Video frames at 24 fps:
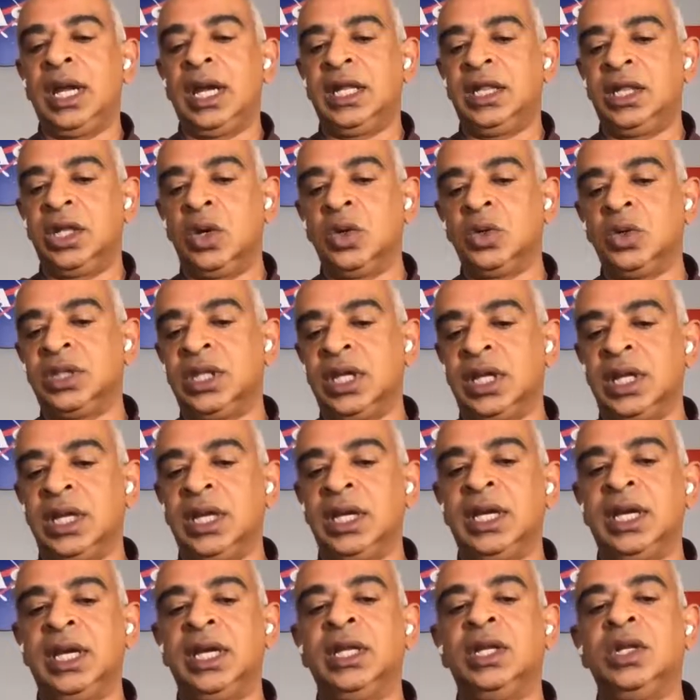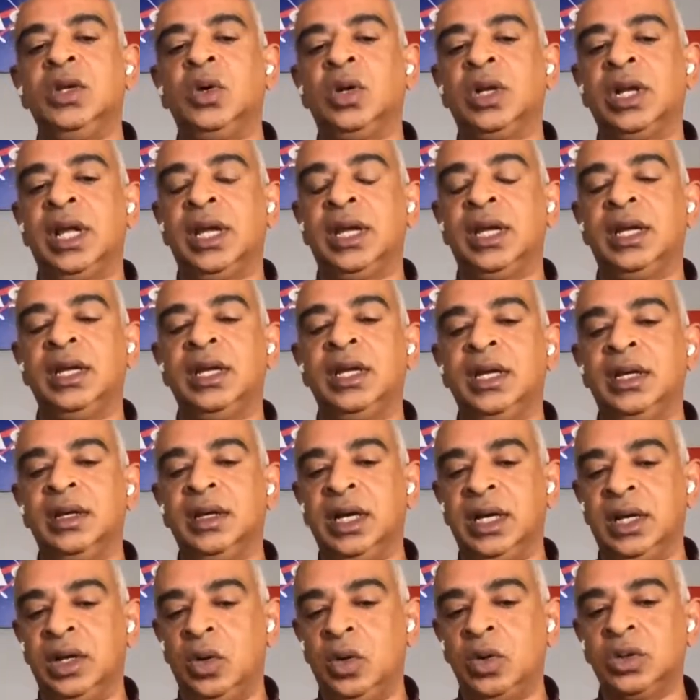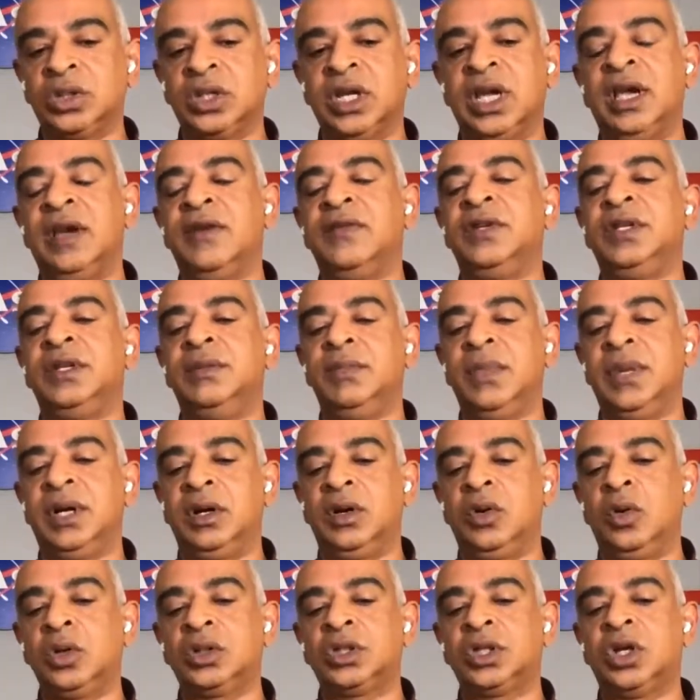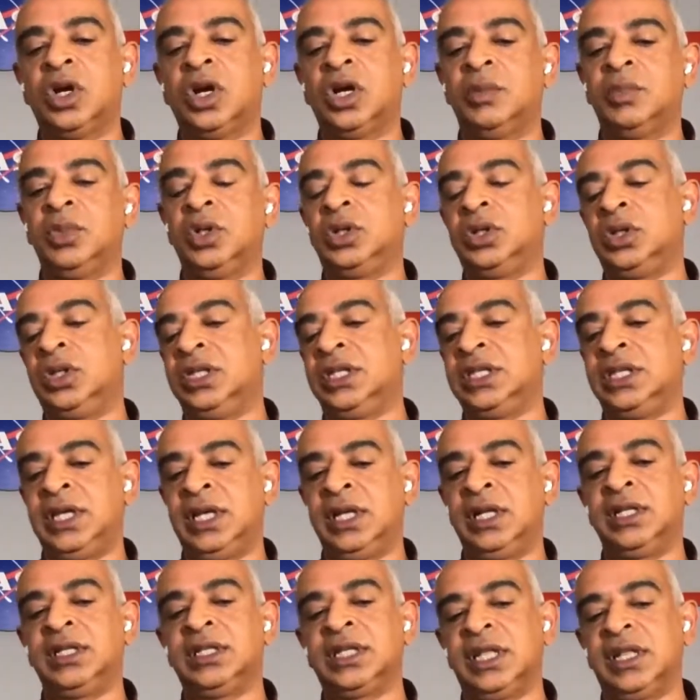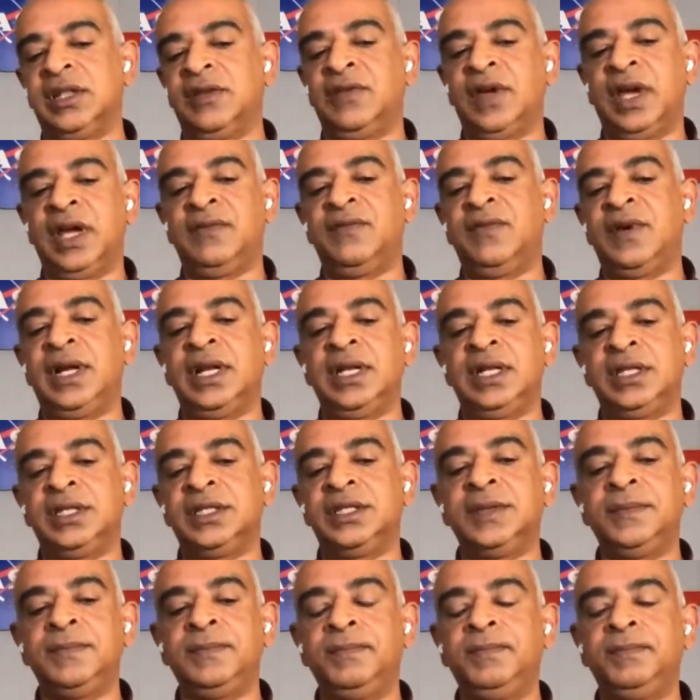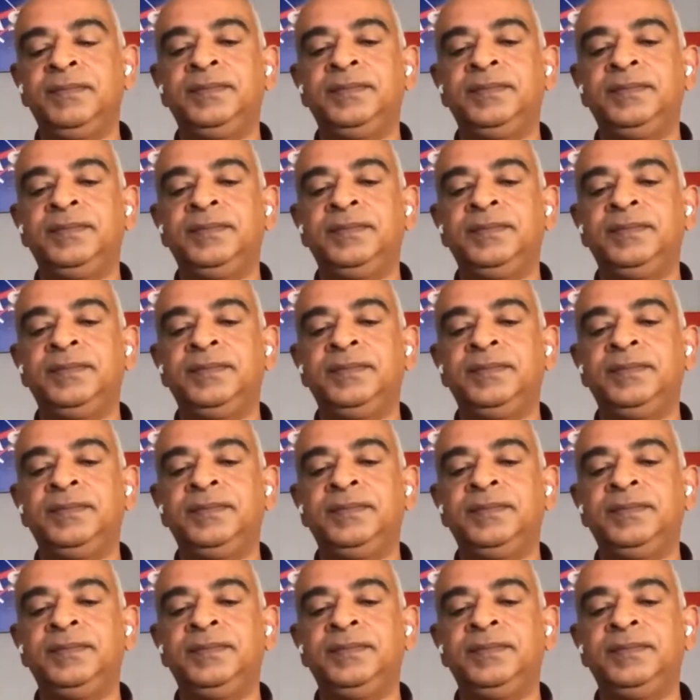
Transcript: And those then again look like also contribute to these hills and valleys.